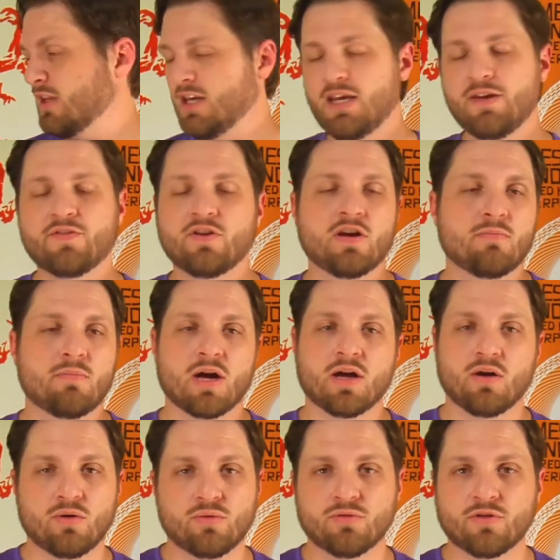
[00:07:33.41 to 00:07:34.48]
Even in my
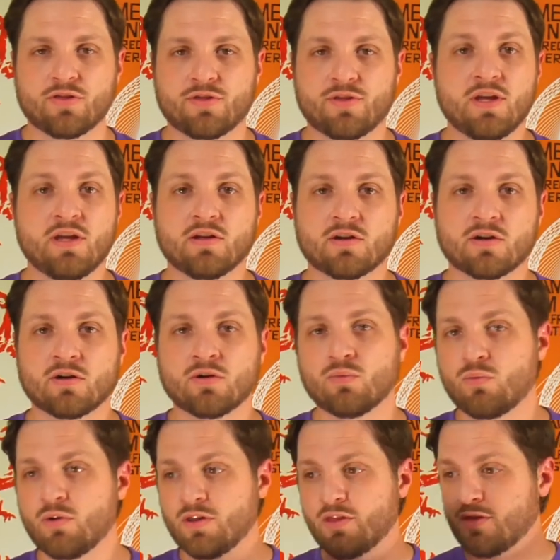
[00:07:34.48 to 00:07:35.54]
own theater,
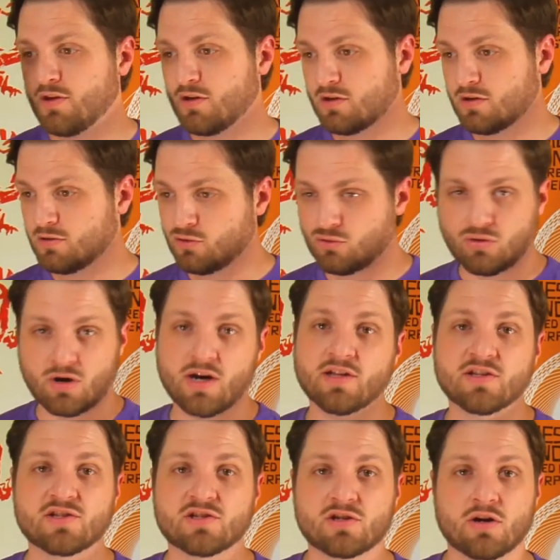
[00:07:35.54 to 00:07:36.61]
when the
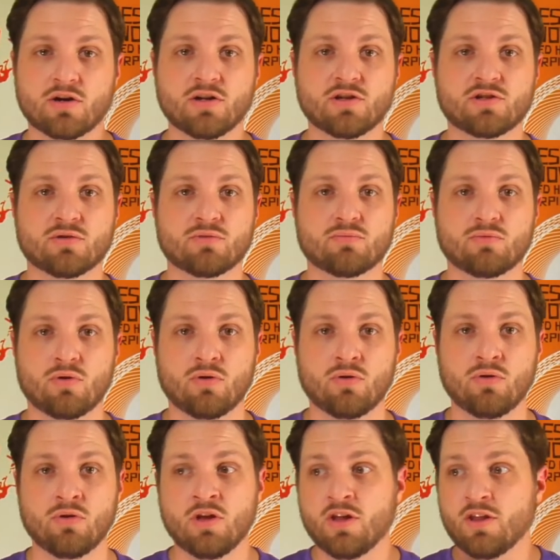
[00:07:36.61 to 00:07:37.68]
credits started to
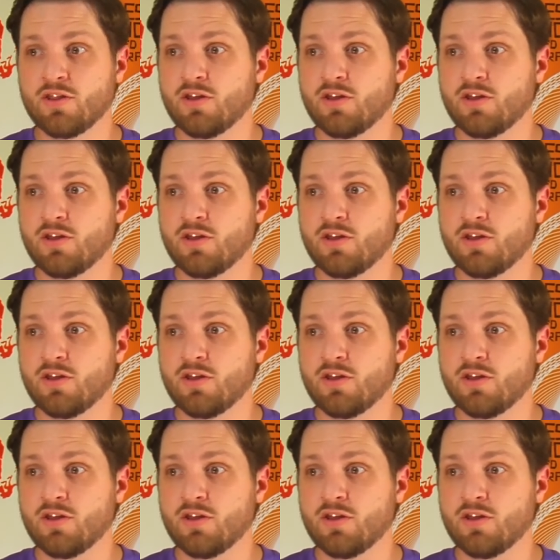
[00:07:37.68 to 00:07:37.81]
roll,